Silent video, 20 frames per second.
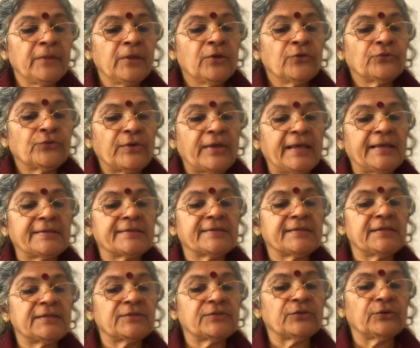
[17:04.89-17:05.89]
so xt
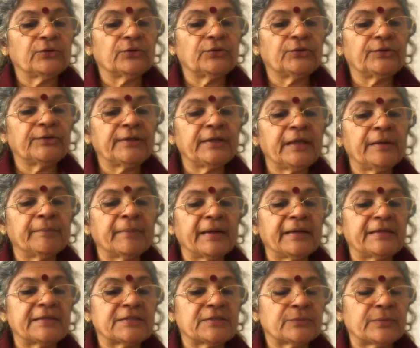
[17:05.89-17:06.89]
is equal to t
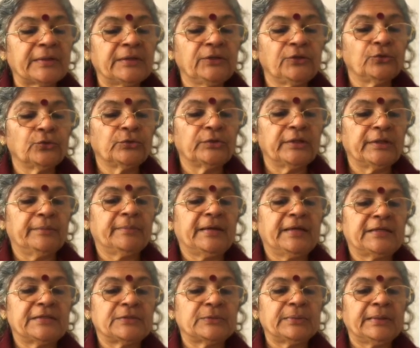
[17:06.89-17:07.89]
minus 1 ut
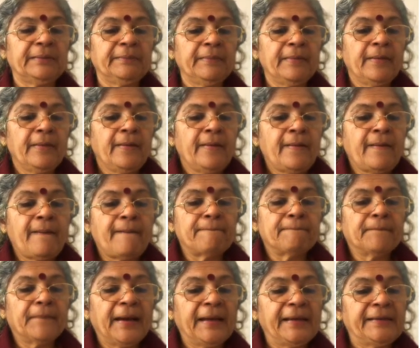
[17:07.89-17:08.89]
minus 1
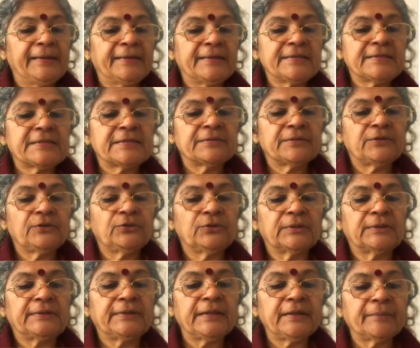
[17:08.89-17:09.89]
minus
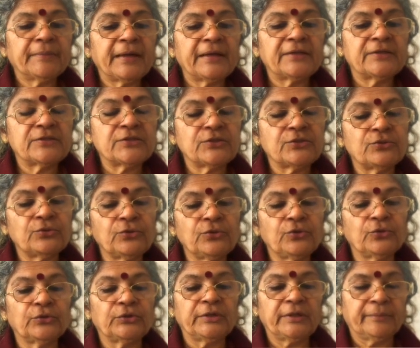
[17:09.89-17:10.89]
t minus 2
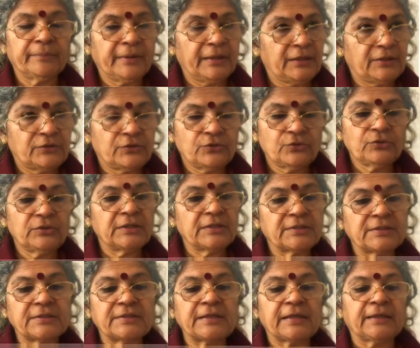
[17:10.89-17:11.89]
ut minus 2.
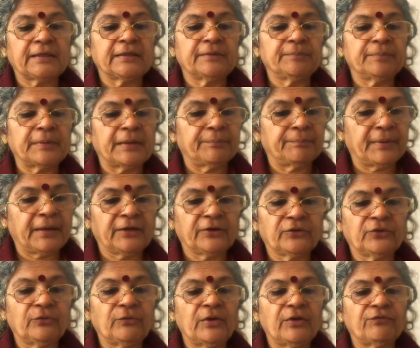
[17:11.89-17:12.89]
That's the second part
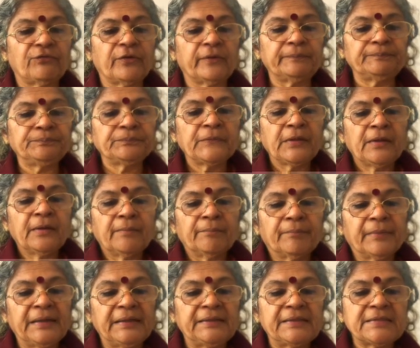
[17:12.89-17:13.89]
of the waveform.
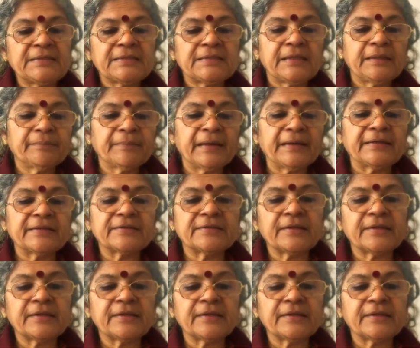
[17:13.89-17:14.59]
Minus t minus